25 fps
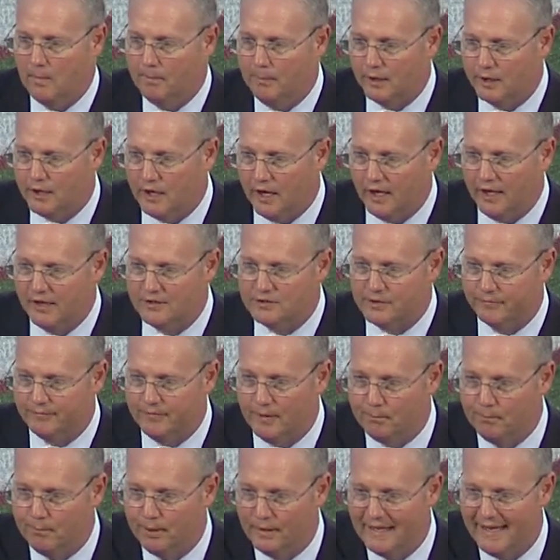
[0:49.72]
because of the
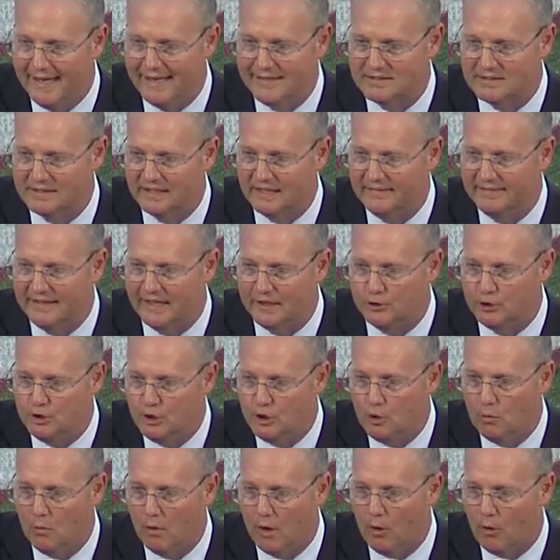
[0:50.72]
blessing that
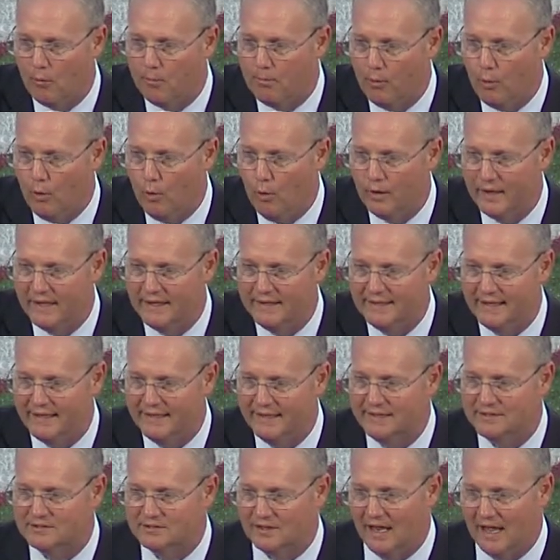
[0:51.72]
you all poured into
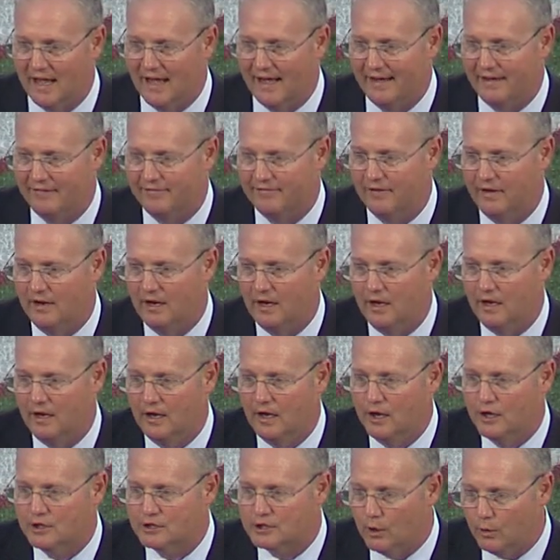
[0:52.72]
his life
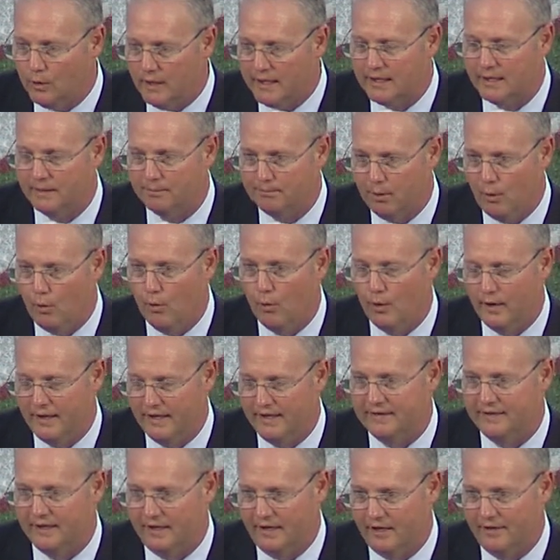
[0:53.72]
so he could pour it
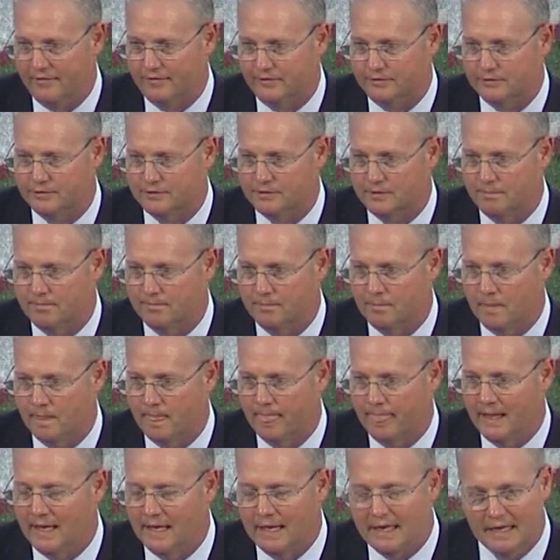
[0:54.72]
into others.
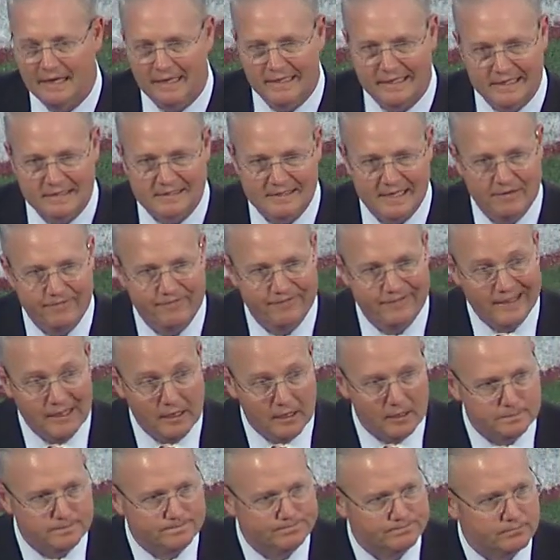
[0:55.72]
You see,
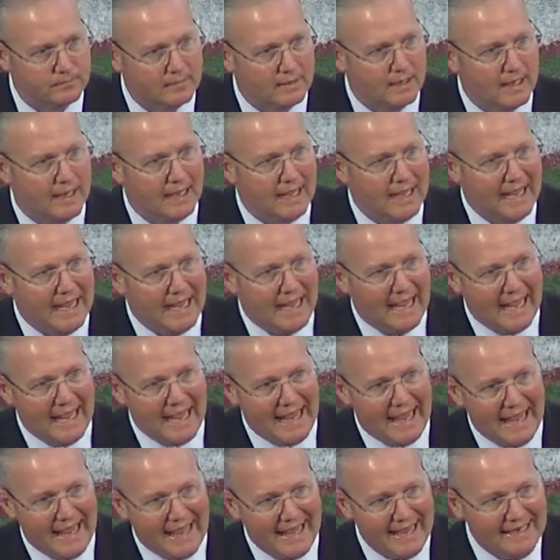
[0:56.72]
Philip,
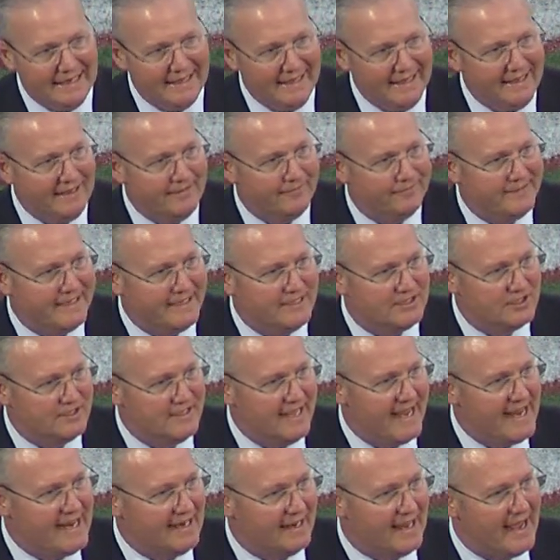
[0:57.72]
he lived each
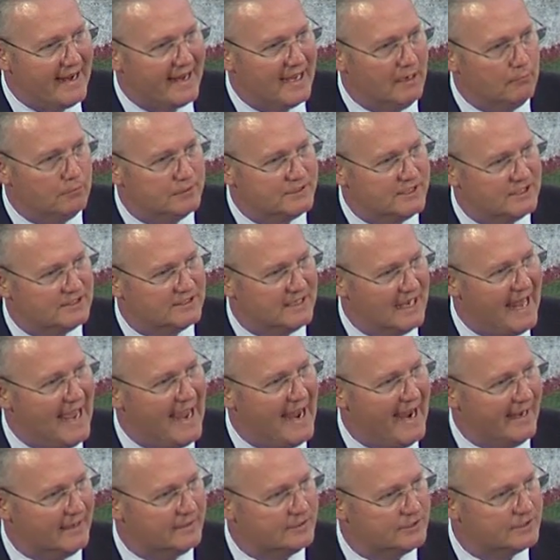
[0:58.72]
day like it was his
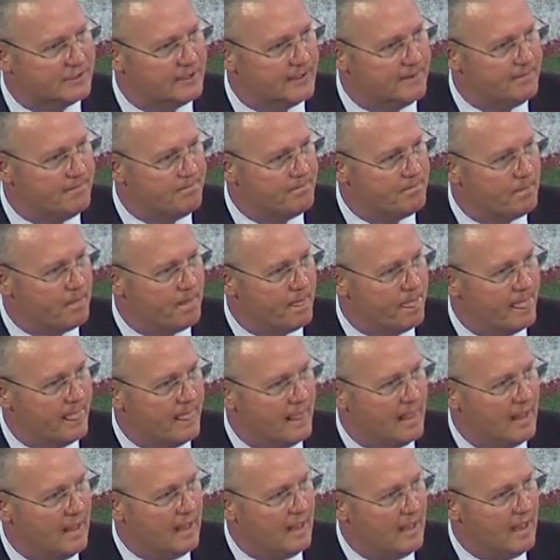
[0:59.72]
last.
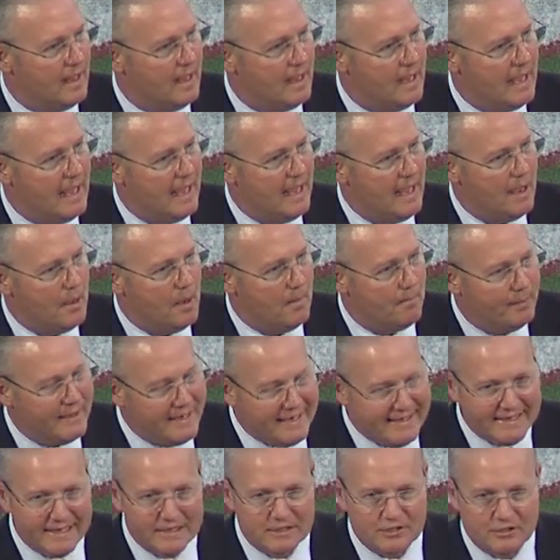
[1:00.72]
But he
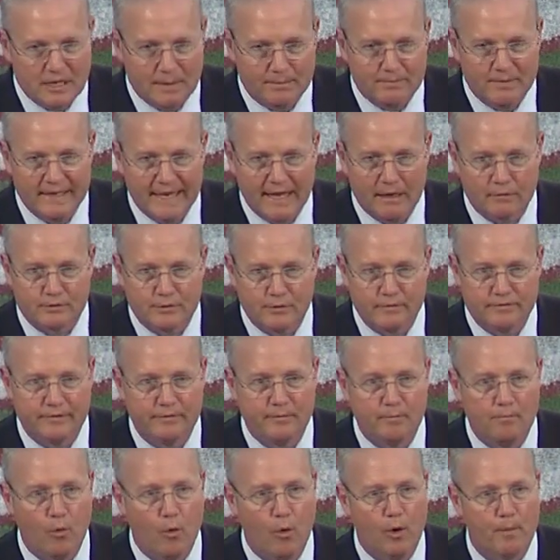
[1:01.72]
did something else that was
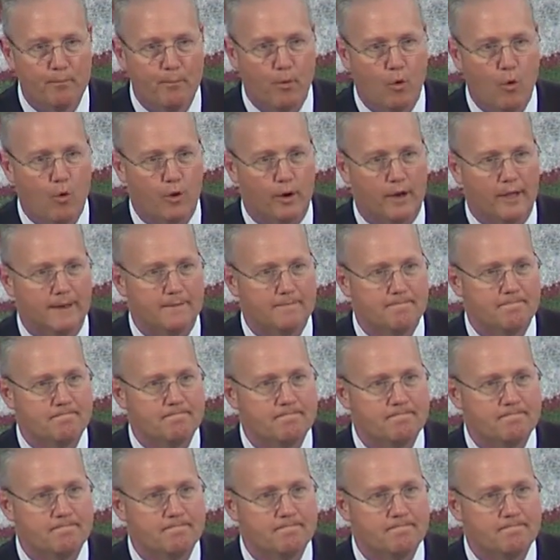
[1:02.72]
even more important.